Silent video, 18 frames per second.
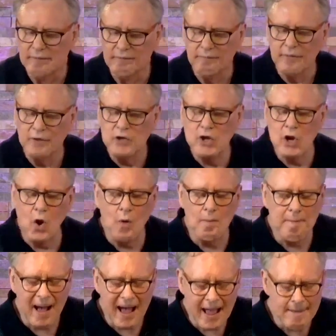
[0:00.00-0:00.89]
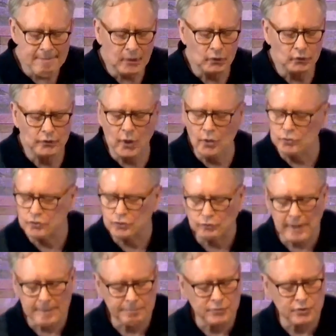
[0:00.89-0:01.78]
No Bible, no
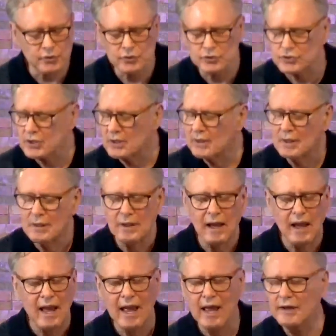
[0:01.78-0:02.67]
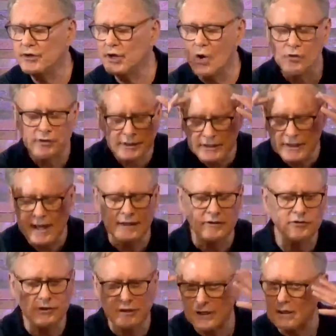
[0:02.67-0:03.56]
scriptures, no
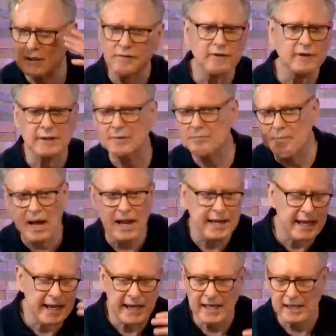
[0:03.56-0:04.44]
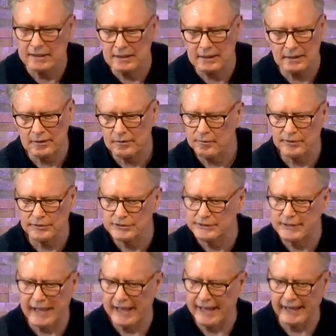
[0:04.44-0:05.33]
connection to anything in my head that he was
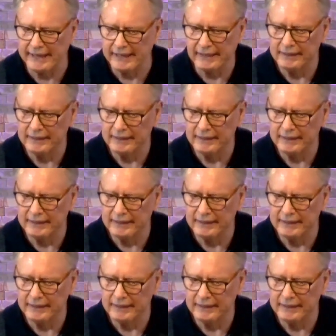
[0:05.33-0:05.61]
saying.